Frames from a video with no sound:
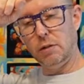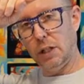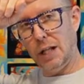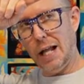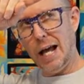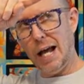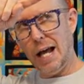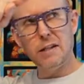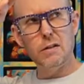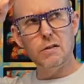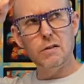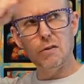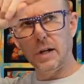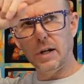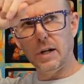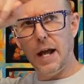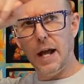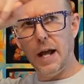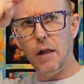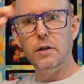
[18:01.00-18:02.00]
classes or
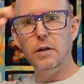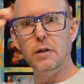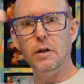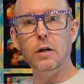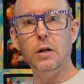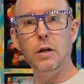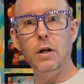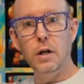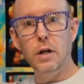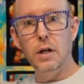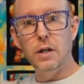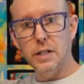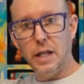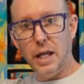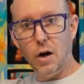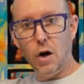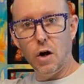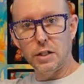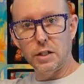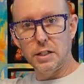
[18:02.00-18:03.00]
calendar,
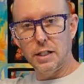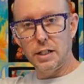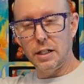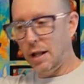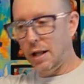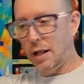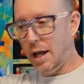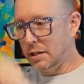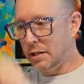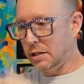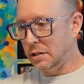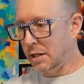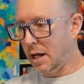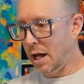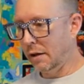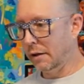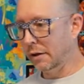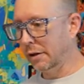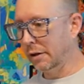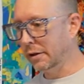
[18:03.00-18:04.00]
St. Augustine classes
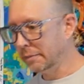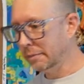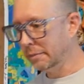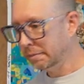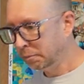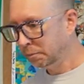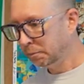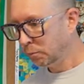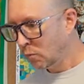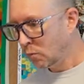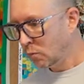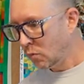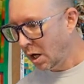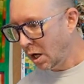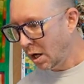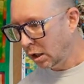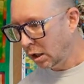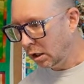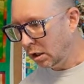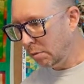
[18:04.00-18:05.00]
calendar.
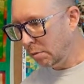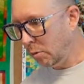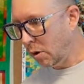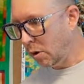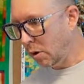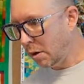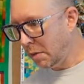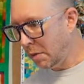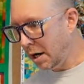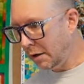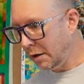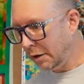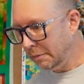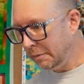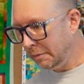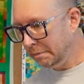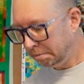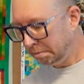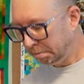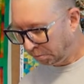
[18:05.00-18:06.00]
Good morning,
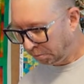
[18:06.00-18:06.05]
Marilyn.